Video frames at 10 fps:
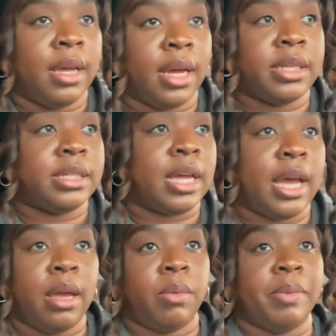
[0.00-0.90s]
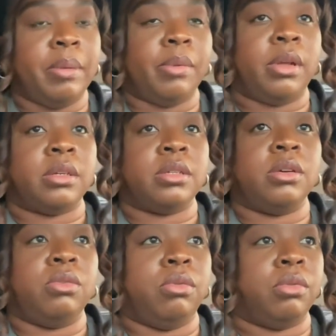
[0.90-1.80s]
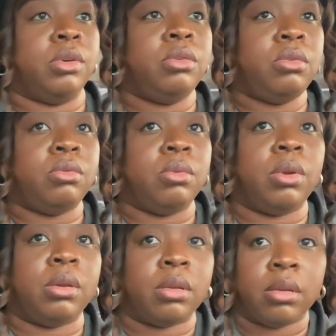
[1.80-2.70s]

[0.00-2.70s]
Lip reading: I just hate when people are so rude.